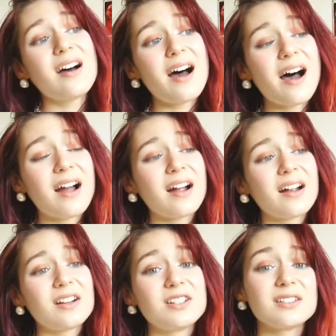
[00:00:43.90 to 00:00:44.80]

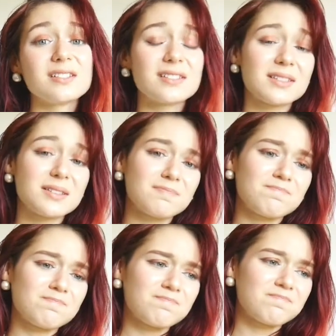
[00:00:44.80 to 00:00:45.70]
are just
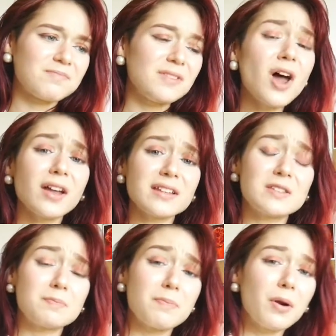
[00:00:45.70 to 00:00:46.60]
not
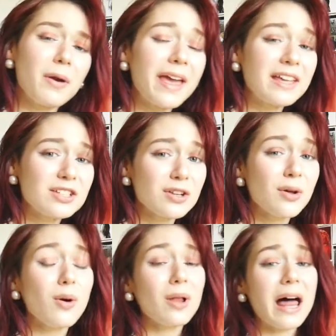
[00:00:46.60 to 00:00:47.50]

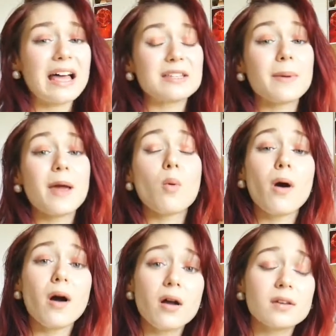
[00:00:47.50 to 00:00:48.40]
inspirational as they
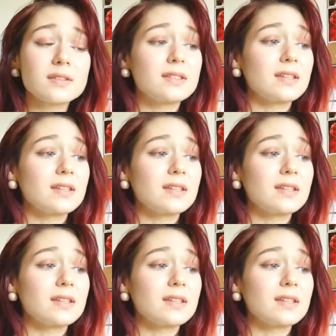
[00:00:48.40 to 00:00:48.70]
was